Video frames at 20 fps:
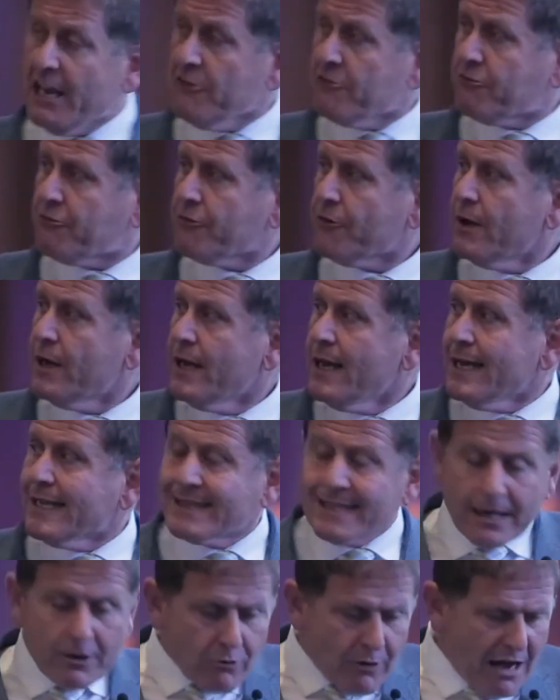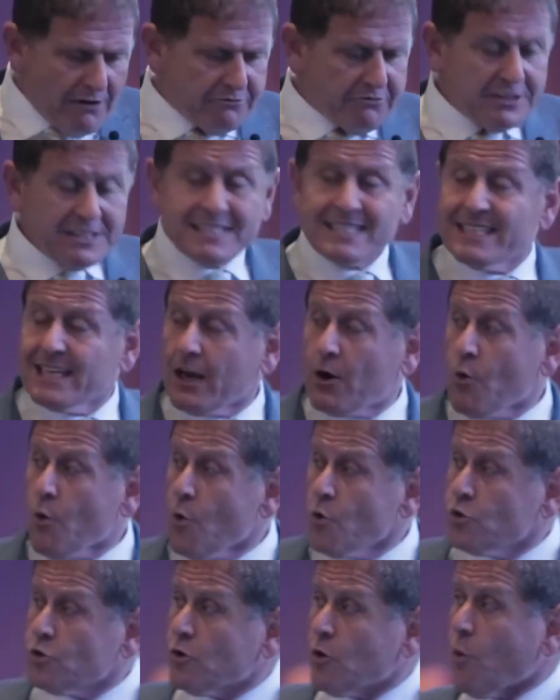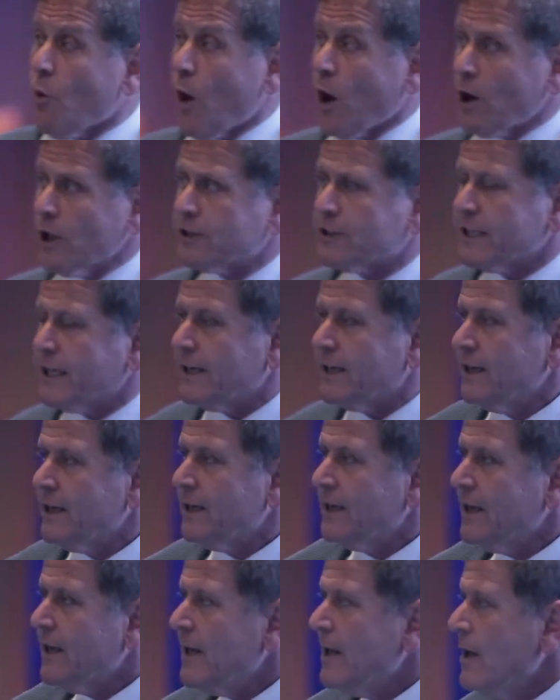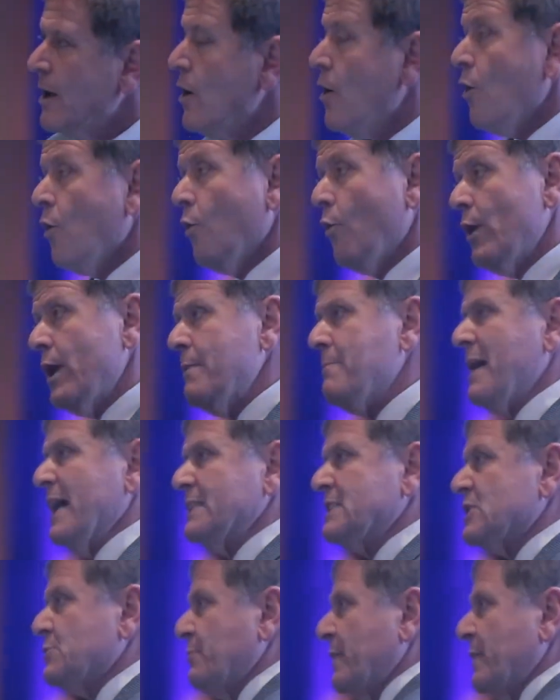if the graft is in a good quality, we might